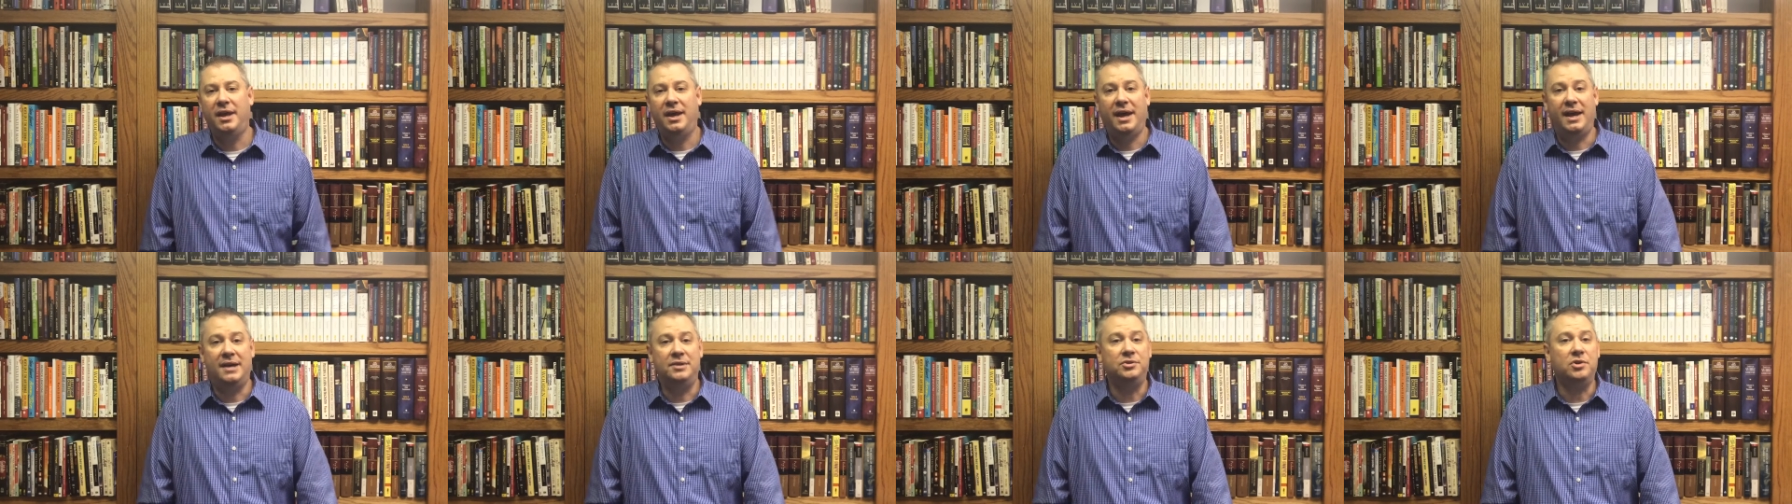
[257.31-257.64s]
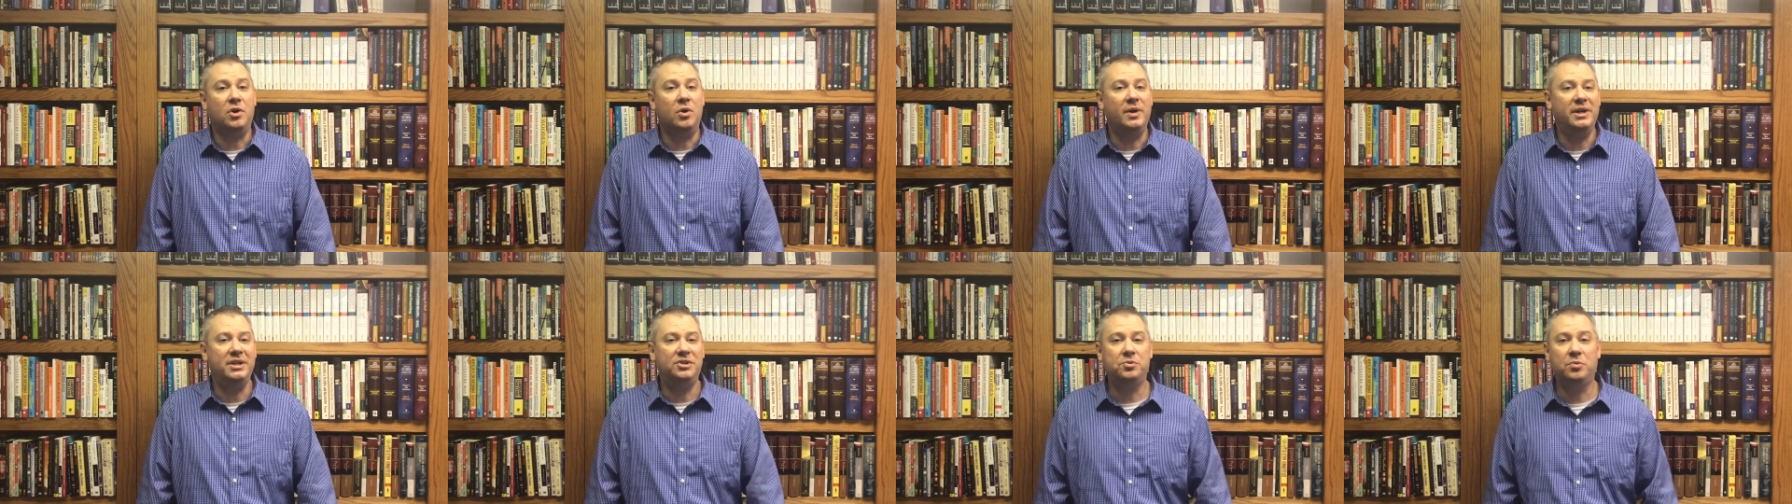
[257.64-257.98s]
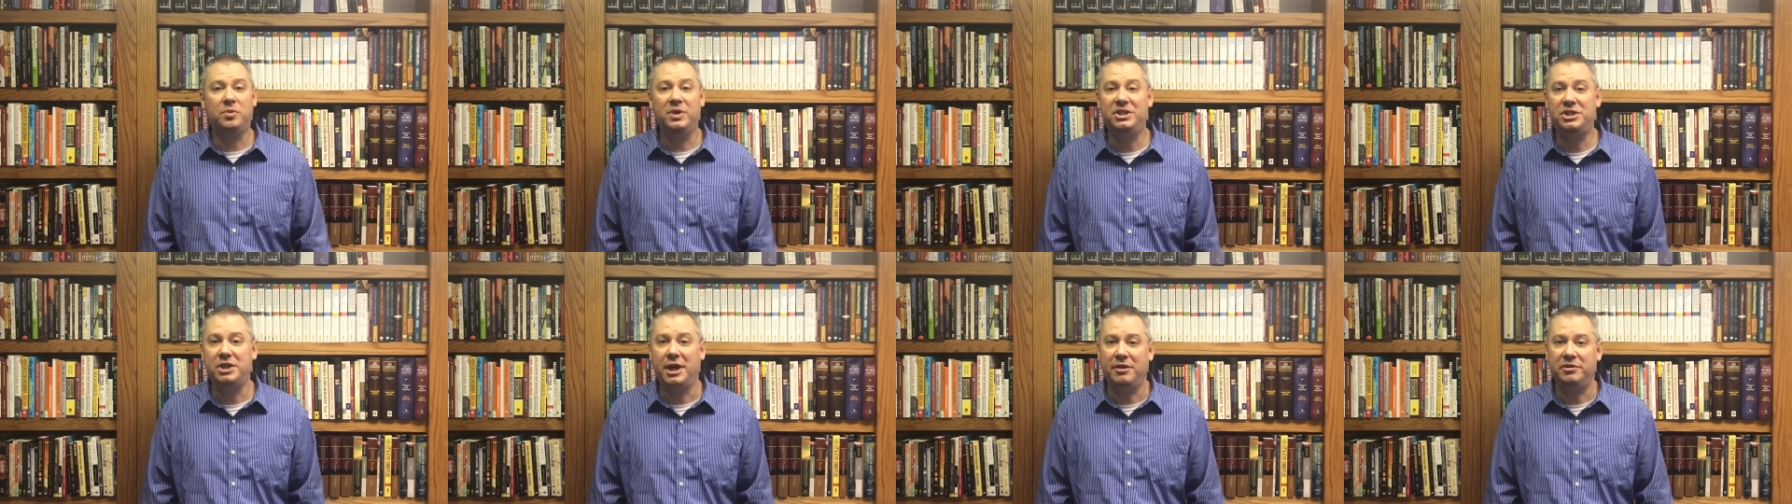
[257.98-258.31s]
As always,
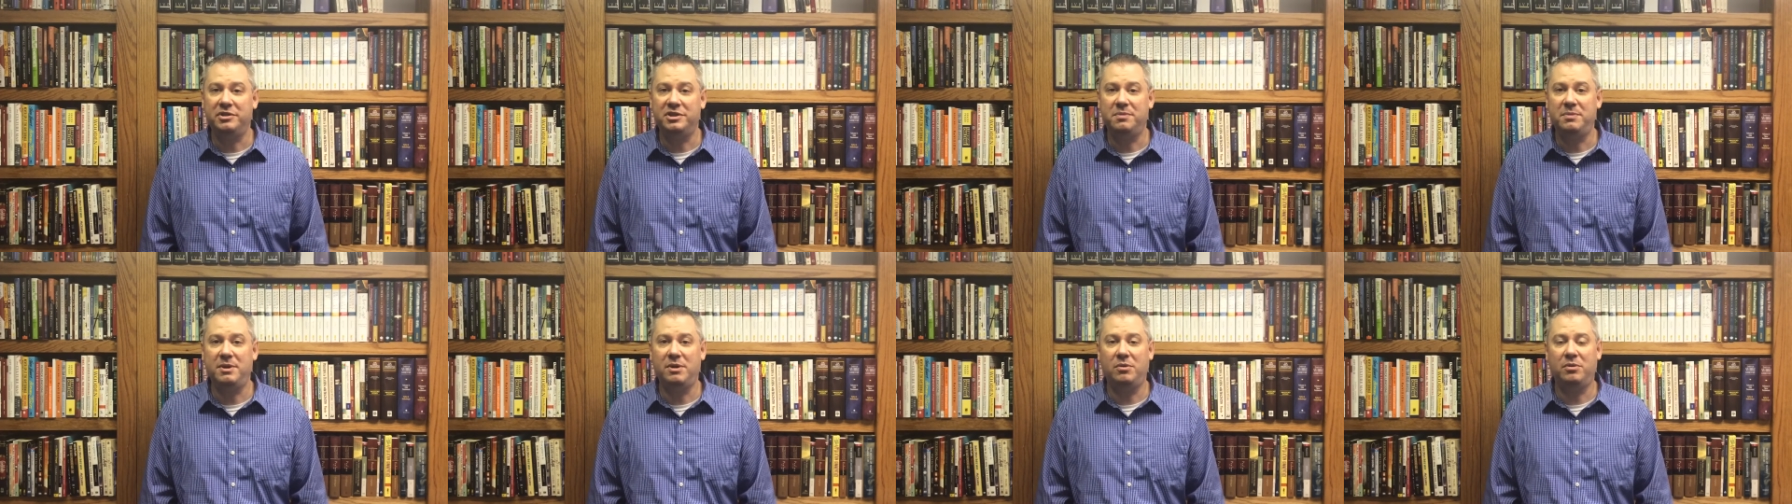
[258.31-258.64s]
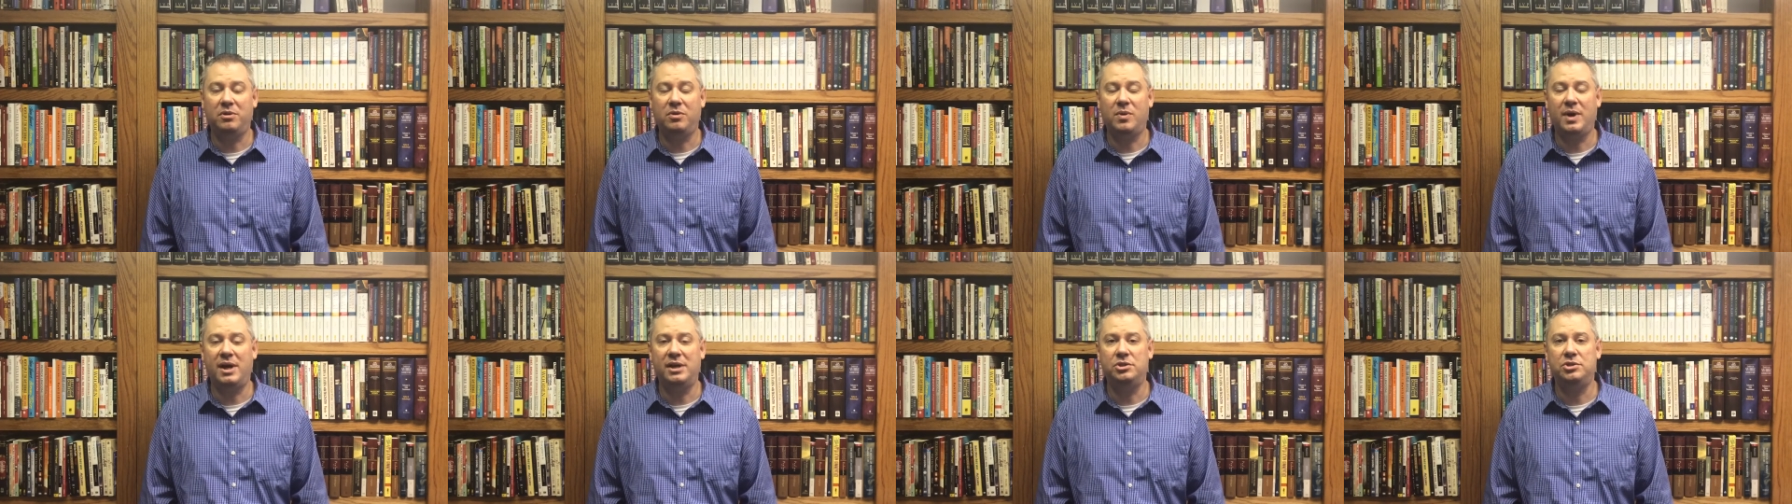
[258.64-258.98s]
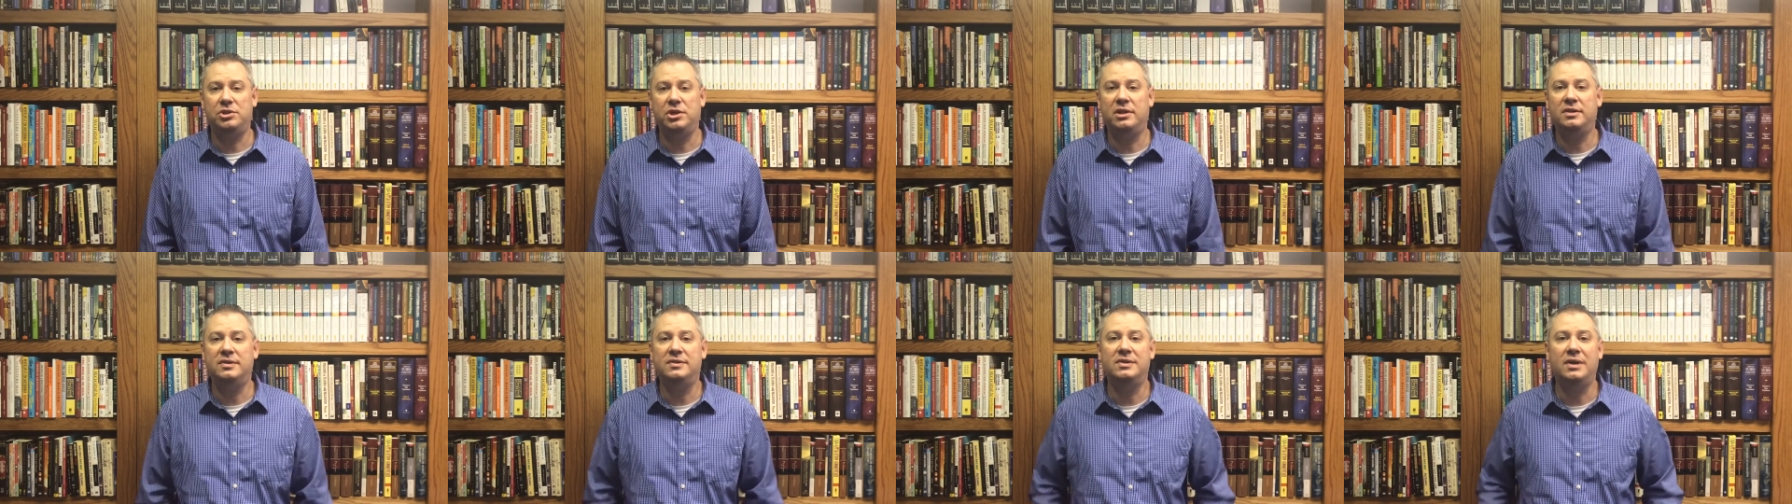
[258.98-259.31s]
reach out to me with
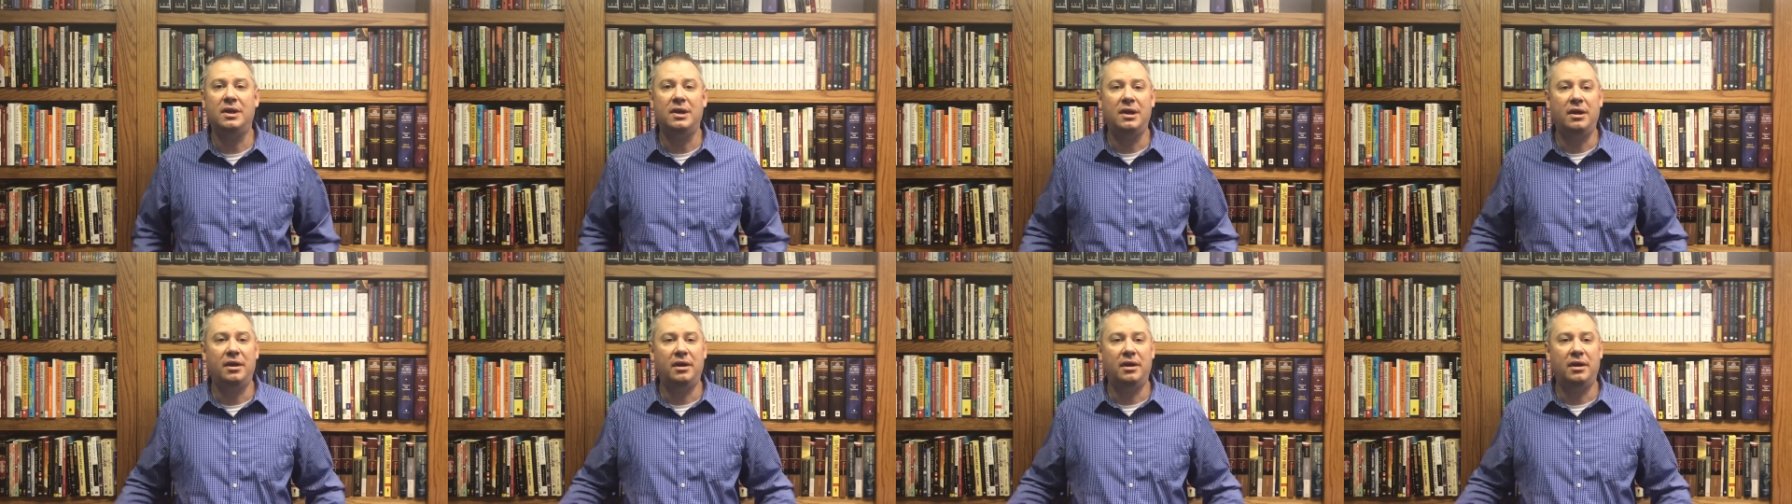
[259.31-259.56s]
questions.